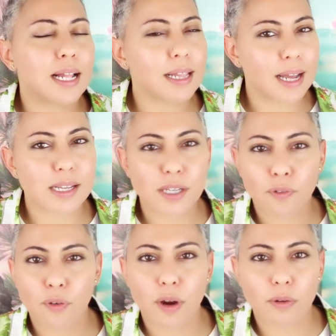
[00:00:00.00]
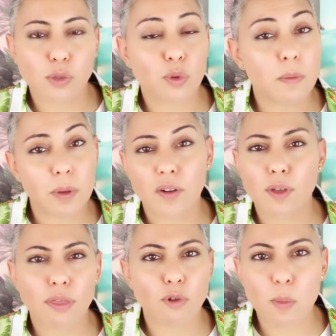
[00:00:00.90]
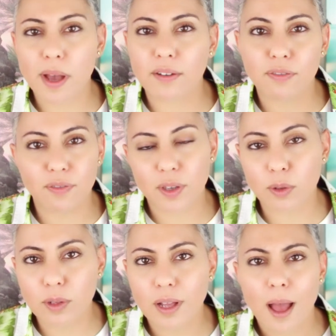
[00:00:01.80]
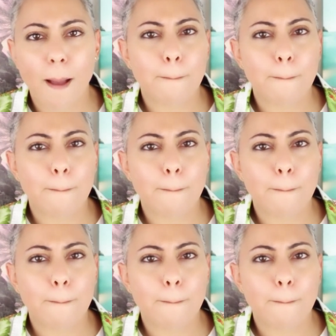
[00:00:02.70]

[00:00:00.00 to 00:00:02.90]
classy fragrance with a bit of a throwback feel,